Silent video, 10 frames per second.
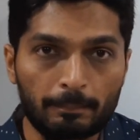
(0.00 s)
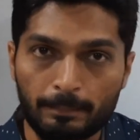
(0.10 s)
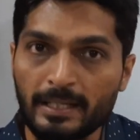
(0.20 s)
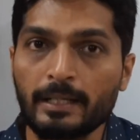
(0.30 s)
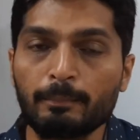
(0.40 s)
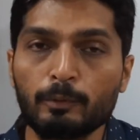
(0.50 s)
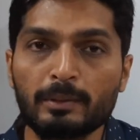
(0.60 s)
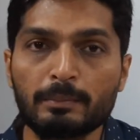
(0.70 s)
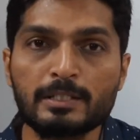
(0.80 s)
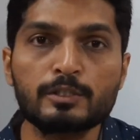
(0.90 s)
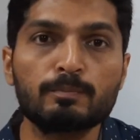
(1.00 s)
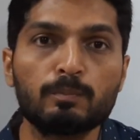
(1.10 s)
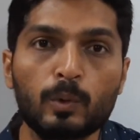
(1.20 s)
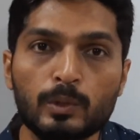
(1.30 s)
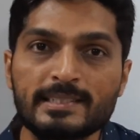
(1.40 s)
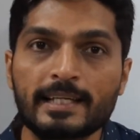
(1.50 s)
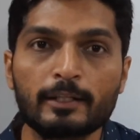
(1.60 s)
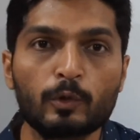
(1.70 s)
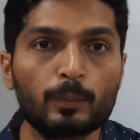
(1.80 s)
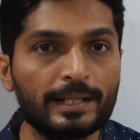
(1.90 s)
BWP means
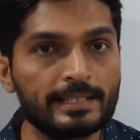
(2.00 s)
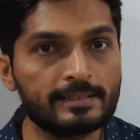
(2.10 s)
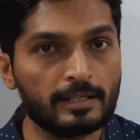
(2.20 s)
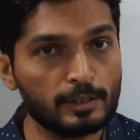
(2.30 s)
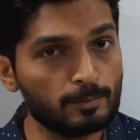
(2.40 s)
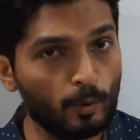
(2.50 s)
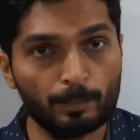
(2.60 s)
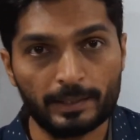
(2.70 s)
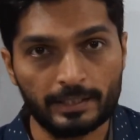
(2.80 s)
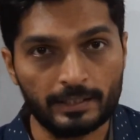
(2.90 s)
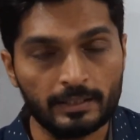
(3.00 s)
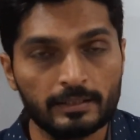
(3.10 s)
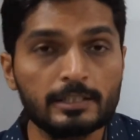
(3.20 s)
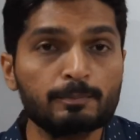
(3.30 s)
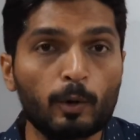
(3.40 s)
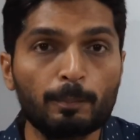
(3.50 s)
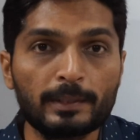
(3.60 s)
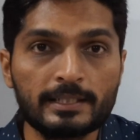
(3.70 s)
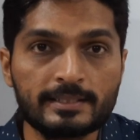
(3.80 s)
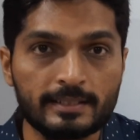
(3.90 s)
Bolzano-Weierstrass property. This
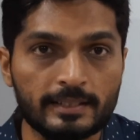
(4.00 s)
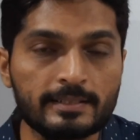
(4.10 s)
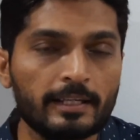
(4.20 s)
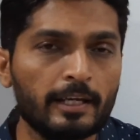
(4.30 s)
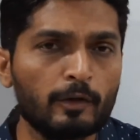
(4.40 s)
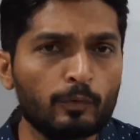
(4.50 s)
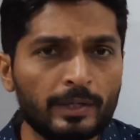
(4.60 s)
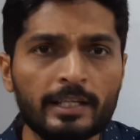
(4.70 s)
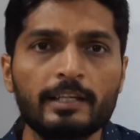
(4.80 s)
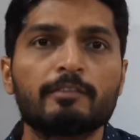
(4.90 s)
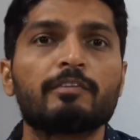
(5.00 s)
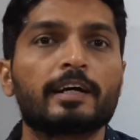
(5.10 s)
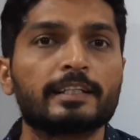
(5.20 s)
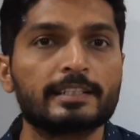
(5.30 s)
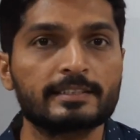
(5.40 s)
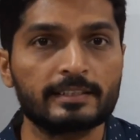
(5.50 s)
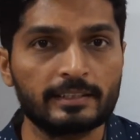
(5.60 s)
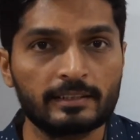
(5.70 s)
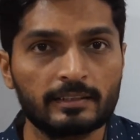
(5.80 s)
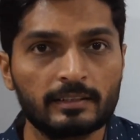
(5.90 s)
property says every infinite
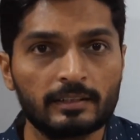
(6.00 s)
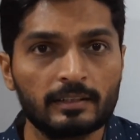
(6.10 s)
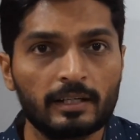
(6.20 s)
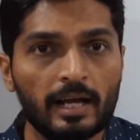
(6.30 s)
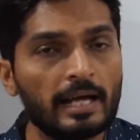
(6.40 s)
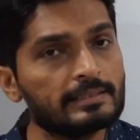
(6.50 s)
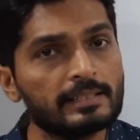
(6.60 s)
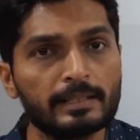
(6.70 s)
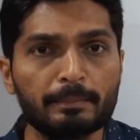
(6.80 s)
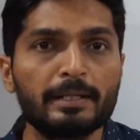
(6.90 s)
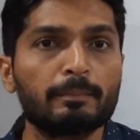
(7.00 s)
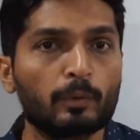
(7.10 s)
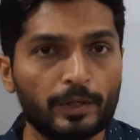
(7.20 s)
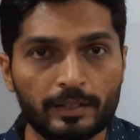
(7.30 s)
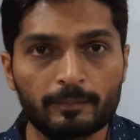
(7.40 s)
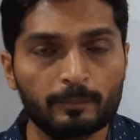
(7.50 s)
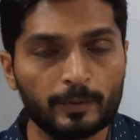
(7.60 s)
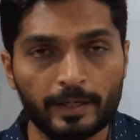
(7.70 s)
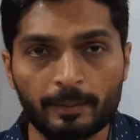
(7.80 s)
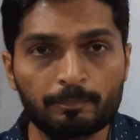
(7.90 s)
set has a limit point.
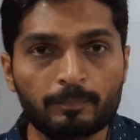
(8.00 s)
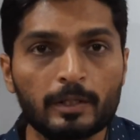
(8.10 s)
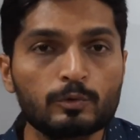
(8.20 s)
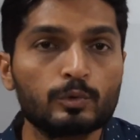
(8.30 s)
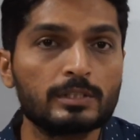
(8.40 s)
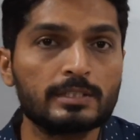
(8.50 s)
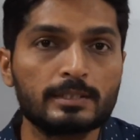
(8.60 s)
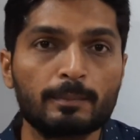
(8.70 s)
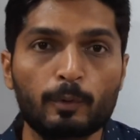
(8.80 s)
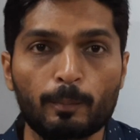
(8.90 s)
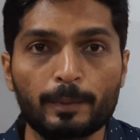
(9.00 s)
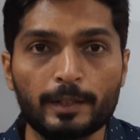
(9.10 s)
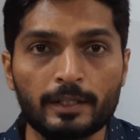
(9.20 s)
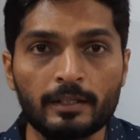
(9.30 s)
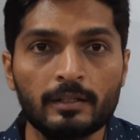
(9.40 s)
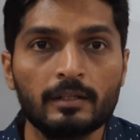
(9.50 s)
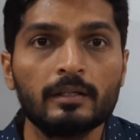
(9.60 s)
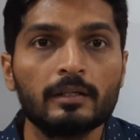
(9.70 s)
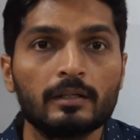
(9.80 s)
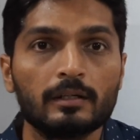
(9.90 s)
Getting? So this is a property
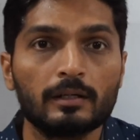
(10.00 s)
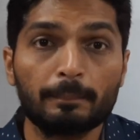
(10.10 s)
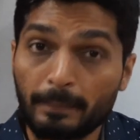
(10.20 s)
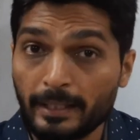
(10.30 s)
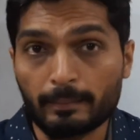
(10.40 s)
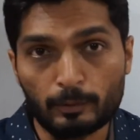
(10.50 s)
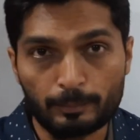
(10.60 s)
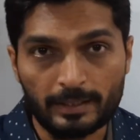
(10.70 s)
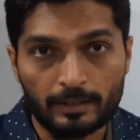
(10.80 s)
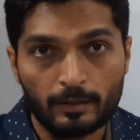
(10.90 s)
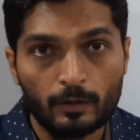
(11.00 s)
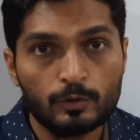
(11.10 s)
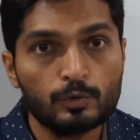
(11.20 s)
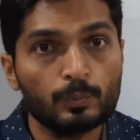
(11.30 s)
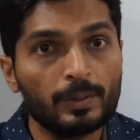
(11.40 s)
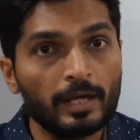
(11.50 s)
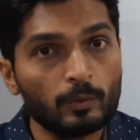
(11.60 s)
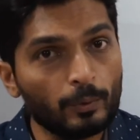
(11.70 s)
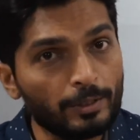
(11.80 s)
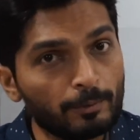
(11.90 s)
BWP. So we are
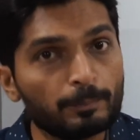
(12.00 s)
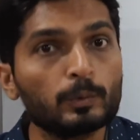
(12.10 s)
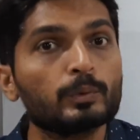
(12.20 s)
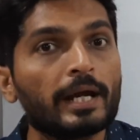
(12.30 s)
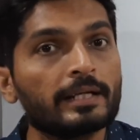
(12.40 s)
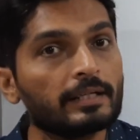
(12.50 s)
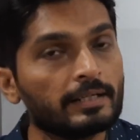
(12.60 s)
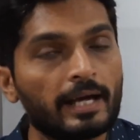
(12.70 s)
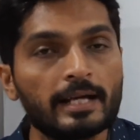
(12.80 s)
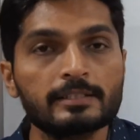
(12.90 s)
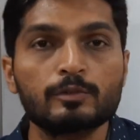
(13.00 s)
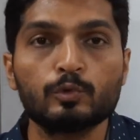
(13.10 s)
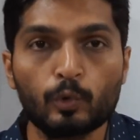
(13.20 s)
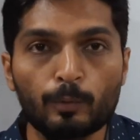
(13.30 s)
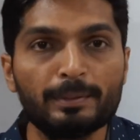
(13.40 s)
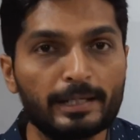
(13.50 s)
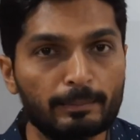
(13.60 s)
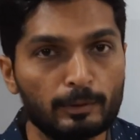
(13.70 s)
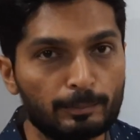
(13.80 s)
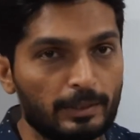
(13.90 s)
going to prove that it has no
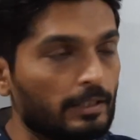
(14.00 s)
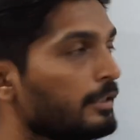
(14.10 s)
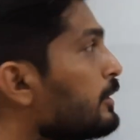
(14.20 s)
BWP.